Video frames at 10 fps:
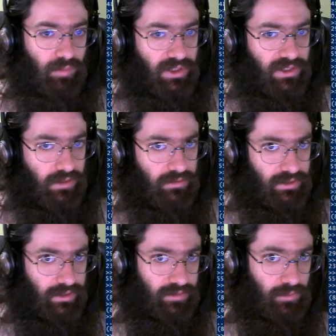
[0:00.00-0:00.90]
and tell it to
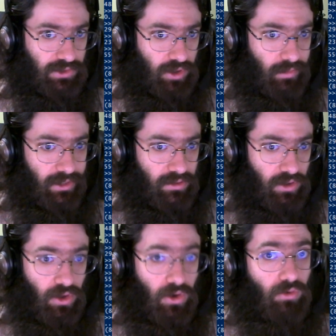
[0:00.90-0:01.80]
get the most common,
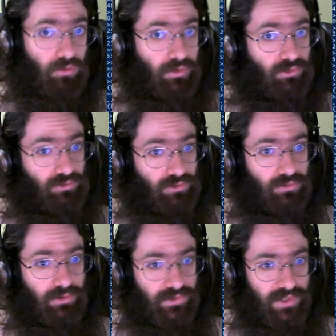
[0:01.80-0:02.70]
or you can do
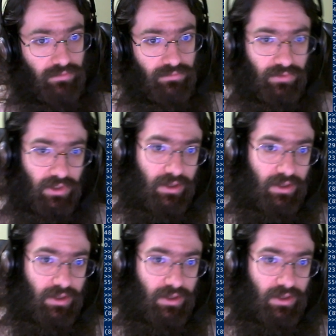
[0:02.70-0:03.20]
it yourself.